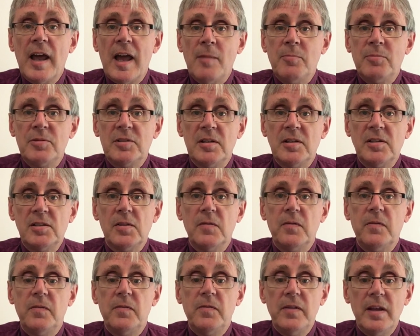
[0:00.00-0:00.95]
absence of
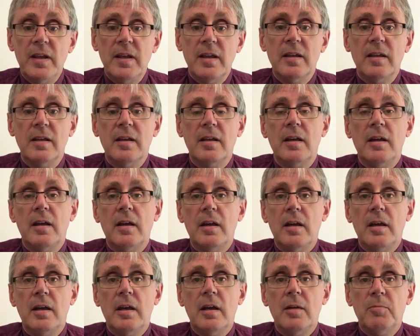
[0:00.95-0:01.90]
fear,
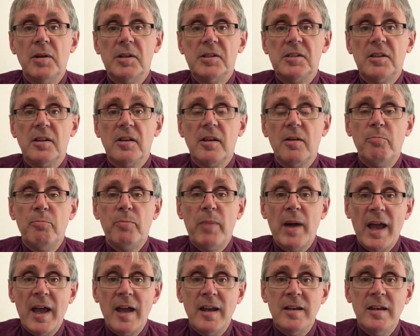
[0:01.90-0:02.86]
but the
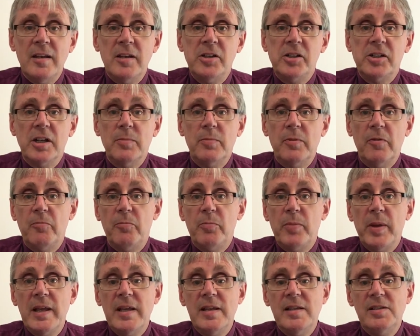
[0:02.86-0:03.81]
companionship of
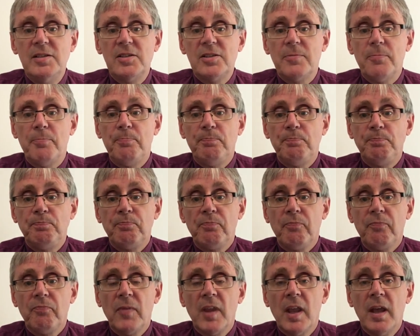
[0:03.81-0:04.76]
peace
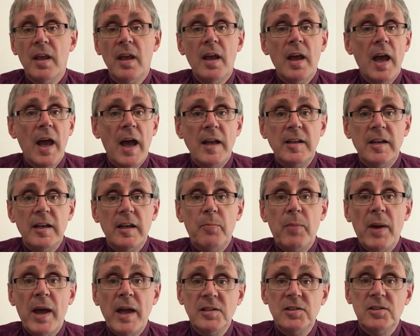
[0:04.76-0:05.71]
and it
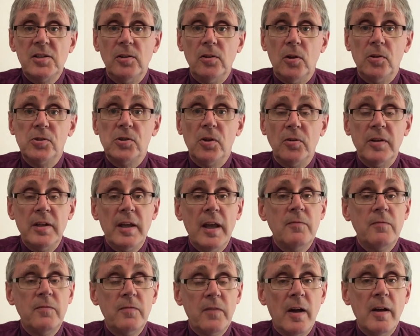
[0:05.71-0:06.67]
depends a lot on the
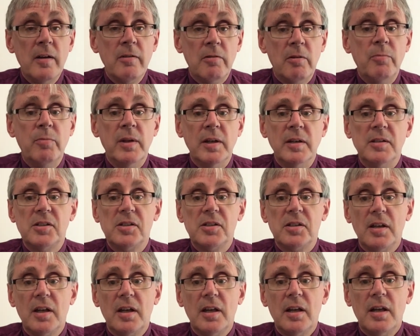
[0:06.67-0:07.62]
environment.
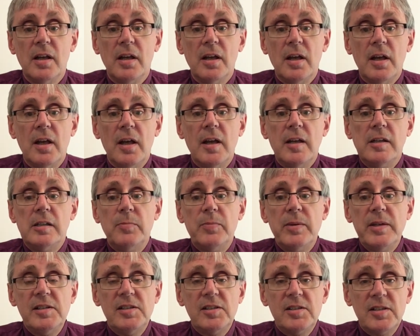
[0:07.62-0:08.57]
To
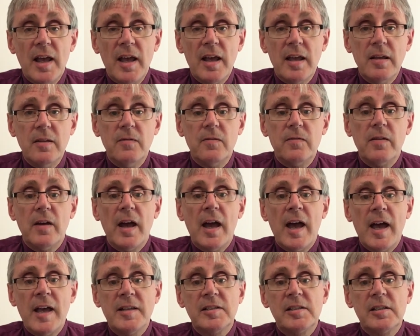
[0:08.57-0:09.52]
be safe,
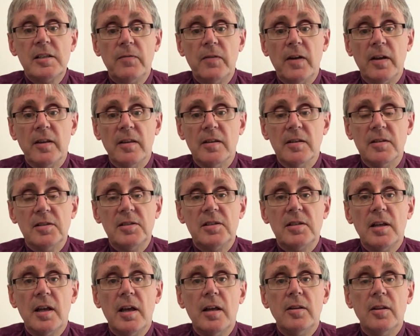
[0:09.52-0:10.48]
ask of others
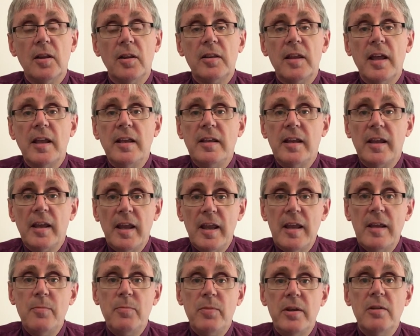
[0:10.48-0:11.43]
that they
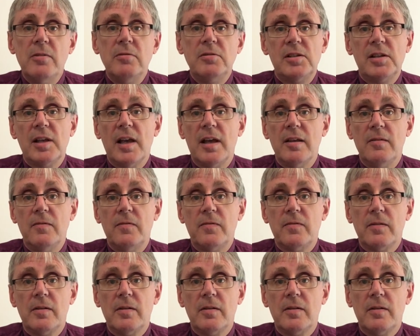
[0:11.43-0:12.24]
keep you safe.